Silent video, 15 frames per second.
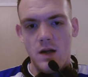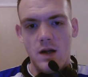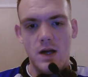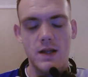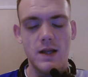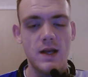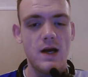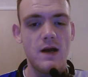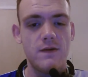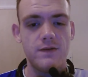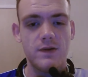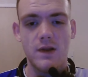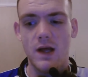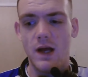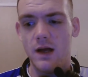And then
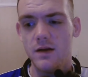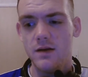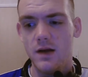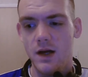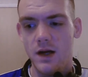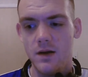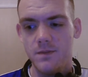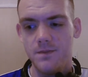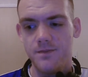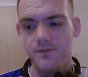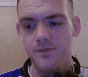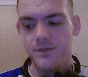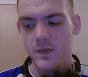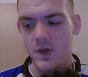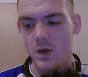after that,
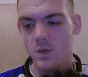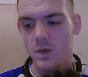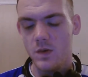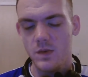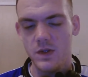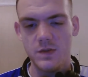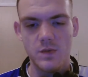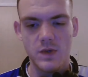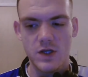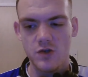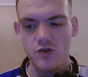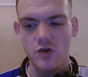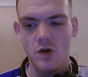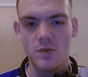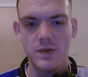we
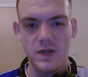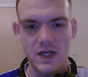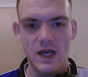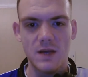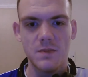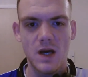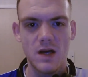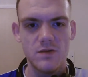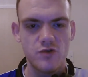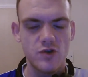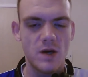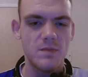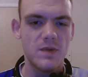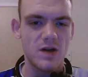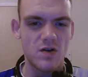controlled the game out.
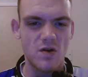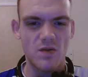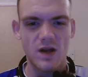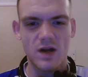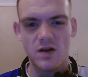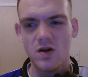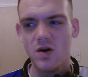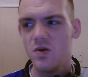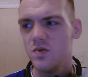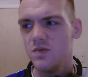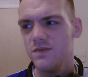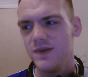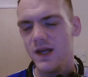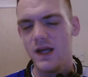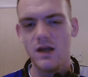Tranmere got their
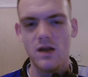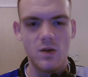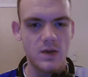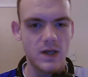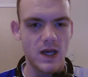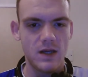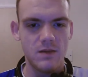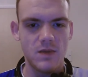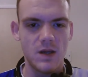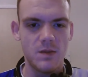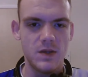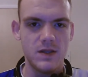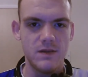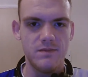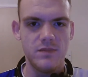goal. Okay,
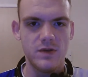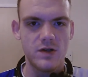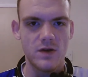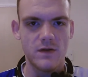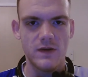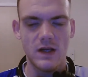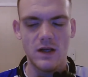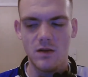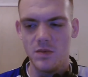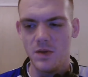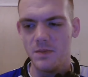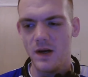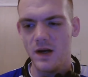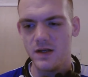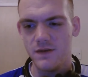maybe could have done a little
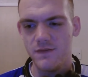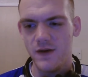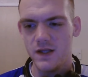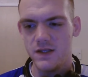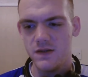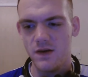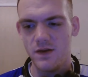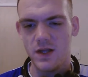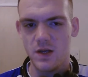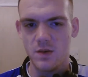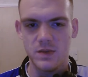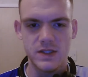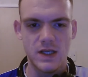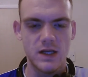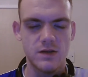bit better defensively. I think it
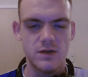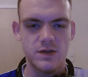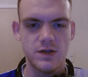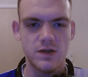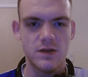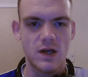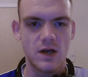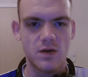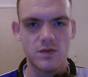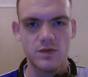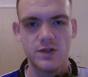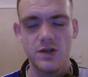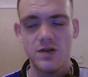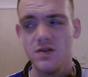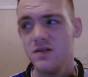was Anderson that got
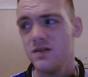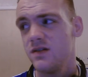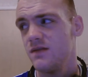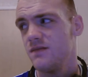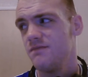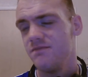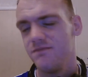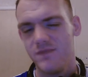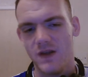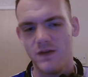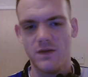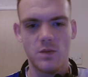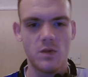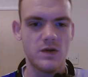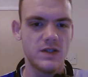turned.
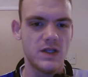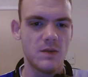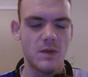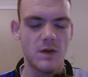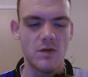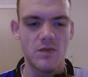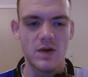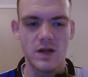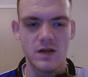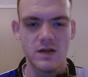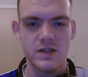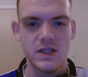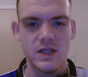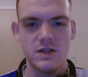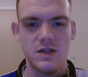If it was him, I'm not really going to
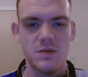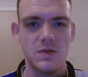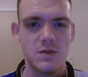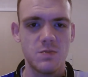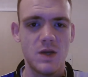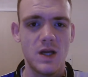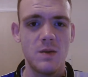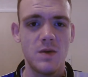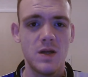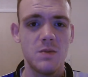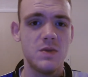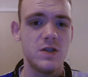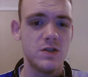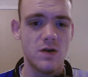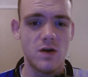stick too much blame on
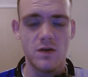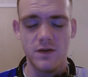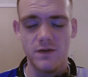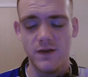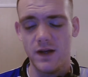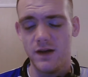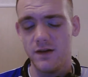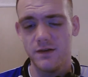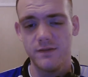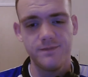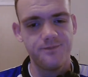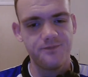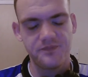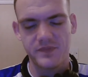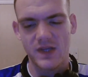him. He's not a defender.
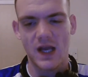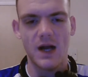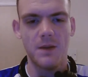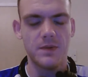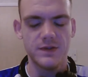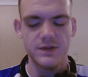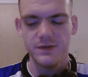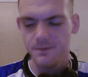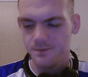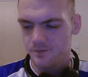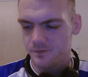It happens.